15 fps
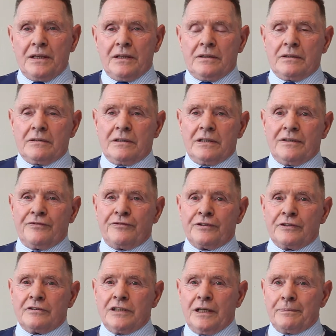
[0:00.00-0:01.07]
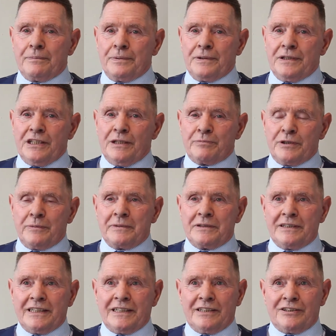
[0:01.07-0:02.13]
Now, if a club in the Premier
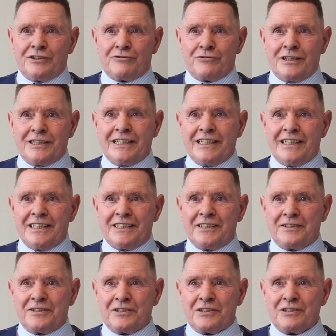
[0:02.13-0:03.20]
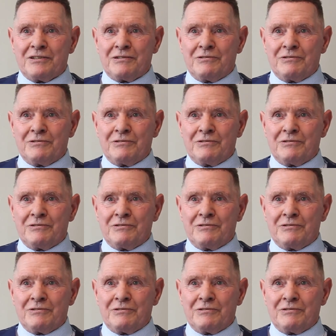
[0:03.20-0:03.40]
League is relegated, it's